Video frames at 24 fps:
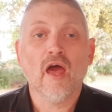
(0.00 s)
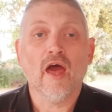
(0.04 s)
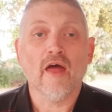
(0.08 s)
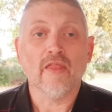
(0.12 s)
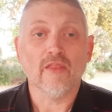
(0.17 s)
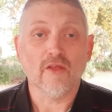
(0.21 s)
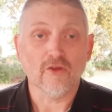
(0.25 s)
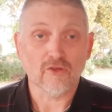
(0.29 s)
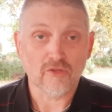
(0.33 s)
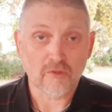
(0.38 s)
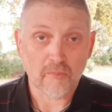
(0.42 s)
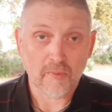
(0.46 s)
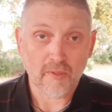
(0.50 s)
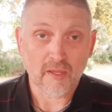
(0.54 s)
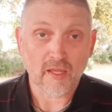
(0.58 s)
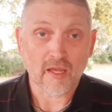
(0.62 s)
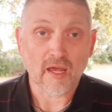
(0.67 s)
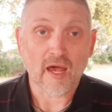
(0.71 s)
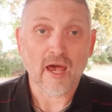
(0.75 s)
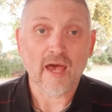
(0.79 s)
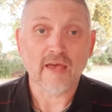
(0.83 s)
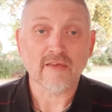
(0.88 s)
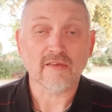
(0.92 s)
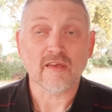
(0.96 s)
And those would be the
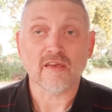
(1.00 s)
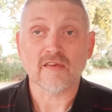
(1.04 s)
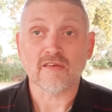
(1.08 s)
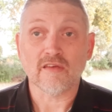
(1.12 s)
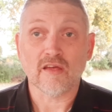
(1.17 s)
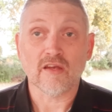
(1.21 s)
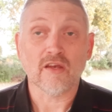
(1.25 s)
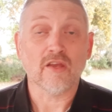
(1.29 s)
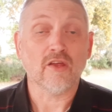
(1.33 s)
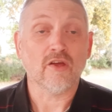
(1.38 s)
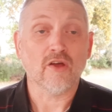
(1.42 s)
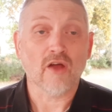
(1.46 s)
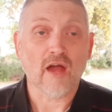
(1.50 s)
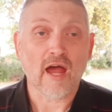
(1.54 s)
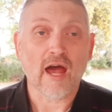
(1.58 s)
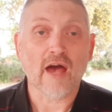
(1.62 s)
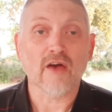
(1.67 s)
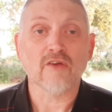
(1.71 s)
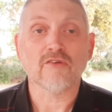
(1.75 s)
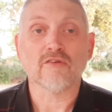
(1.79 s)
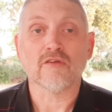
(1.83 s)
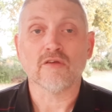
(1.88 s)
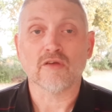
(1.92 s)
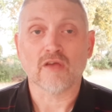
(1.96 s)
guys they send to your
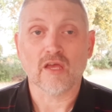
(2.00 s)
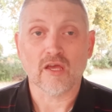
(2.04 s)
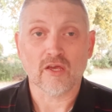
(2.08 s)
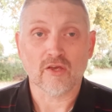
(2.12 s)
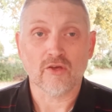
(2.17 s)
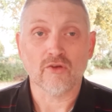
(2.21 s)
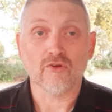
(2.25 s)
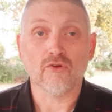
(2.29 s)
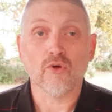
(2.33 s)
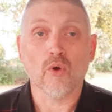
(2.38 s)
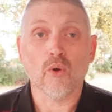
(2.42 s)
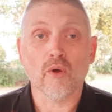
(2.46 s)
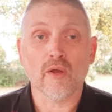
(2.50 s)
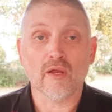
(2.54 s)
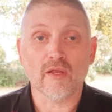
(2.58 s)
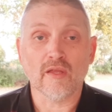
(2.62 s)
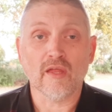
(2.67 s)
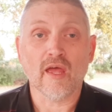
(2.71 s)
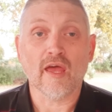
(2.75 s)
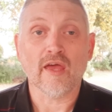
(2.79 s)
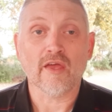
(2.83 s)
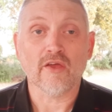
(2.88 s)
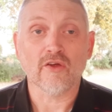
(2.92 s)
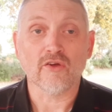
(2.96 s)
house to kick your door in and
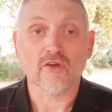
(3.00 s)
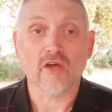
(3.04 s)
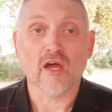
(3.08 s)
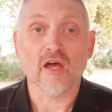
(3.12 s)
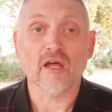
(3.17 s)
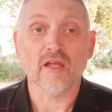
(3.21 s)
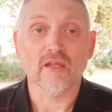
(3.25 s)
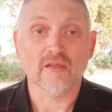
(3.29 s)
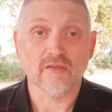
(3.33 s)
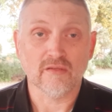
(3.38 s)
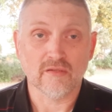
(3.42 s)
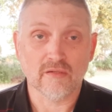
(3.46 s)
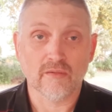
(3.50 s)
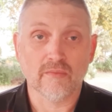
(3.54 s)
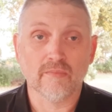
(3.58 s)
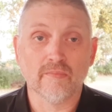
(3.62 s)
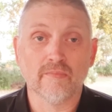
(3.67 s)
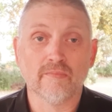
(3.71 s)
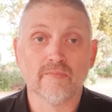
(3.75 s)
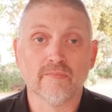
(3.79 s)
take your guns.